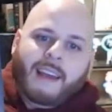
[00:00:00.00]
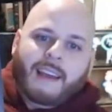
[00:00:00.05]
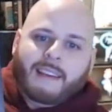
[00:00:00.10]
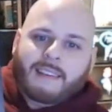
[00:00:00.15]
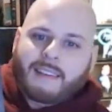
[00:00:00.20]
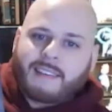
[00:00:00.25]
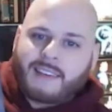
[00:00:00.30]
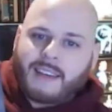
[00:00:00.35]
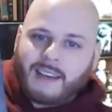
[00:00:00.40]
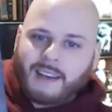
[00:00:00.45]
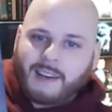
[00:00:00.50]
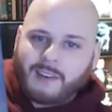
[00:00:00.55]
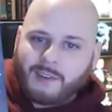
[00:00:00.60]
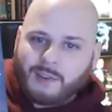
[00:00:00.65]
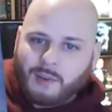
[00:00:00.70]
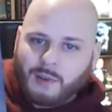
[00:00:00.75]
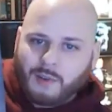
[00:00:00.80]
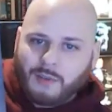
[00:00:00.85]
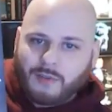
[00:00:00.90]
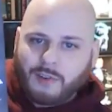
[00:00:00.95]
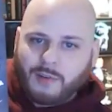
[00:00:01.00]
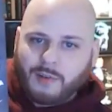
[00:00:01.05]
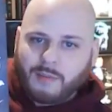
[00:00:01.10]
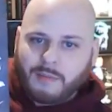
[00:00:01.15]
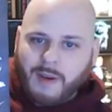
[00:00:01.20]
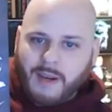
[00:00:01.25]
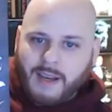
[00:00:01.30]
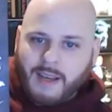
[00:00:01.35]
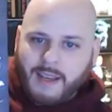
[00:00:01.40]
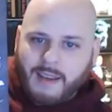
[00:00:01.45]
This is a 2 foot
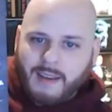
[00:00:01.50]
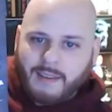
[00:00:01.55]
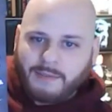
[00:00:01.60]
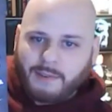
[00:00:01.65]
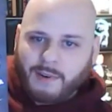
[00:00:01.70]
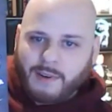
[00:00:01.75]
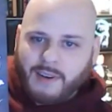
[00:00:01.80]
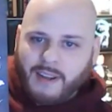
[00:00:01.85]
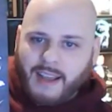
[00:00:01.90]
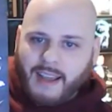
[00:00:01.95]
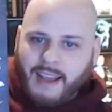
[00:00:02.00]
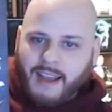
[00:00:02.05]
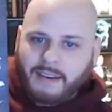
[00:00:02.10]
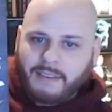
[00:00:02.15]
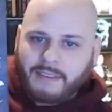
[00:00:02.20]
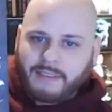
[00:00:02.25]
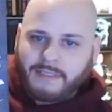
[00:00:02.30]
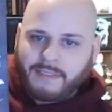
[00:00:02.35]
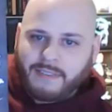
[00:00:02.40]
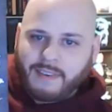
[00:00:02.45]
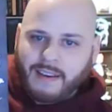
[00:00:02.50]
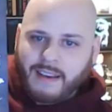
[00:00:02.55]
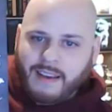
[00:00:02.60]
by 1.5 feet.